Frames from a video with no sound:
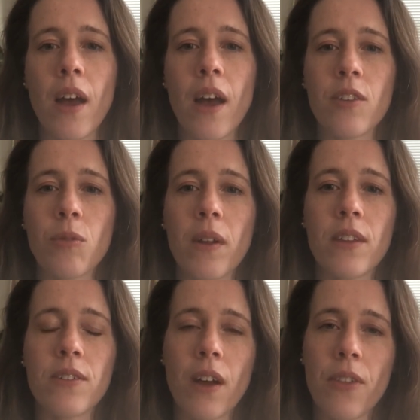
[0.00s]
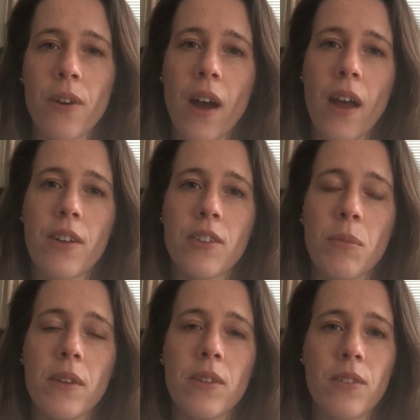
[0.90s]
as well as other
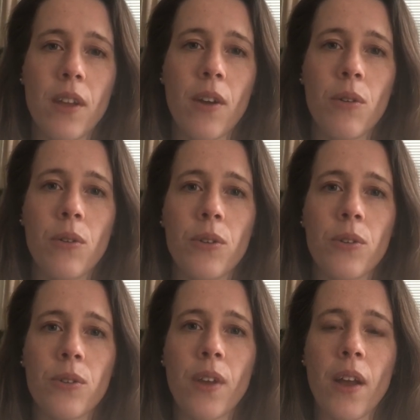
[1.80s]
ISP stakeholders